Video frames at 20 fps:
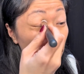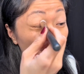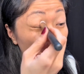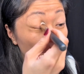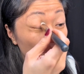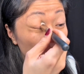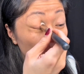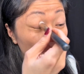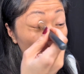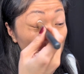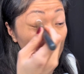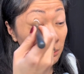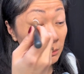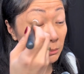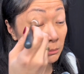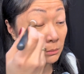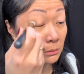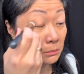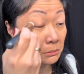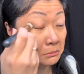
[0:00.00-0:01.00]
about,
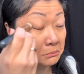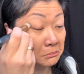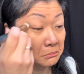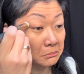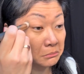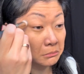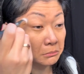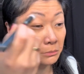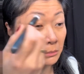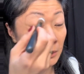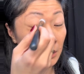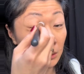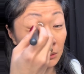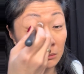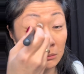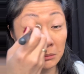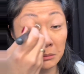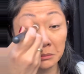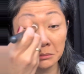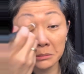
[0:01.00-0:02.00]
I don't
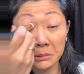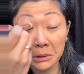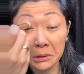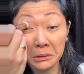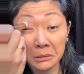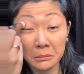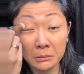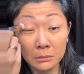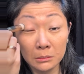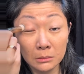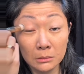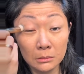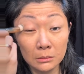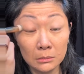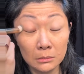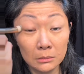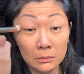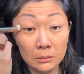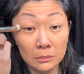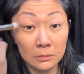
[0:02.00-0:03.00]
know, like
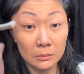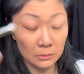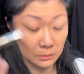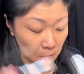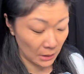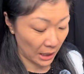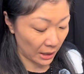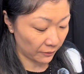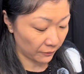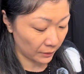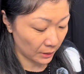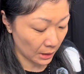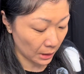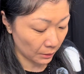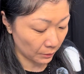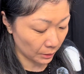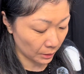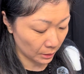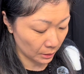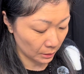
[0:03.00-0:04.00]
half an
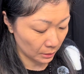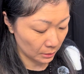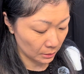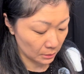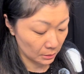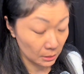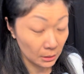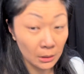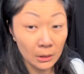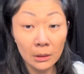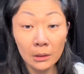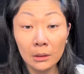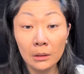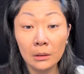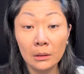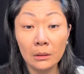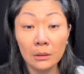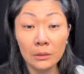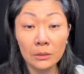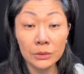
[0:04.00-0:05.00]
hour
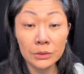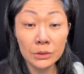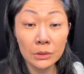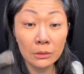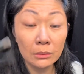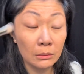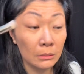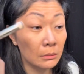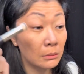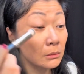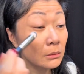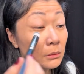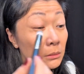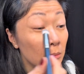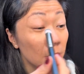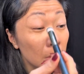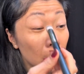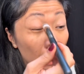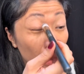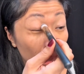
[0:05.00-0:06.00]
or so
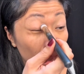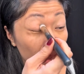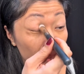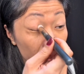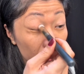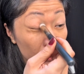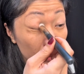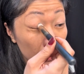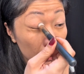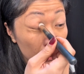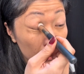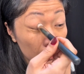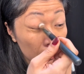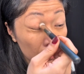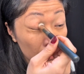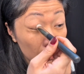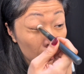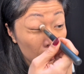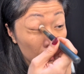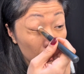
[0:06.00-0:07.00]
after that,
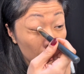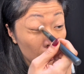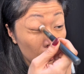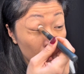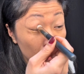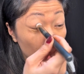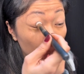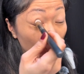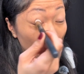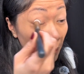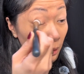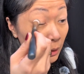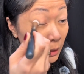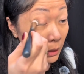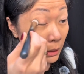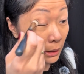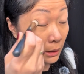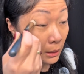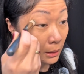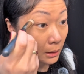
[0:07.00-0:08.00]

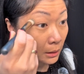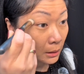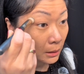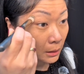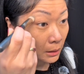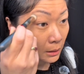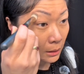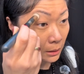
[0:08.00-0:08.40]
I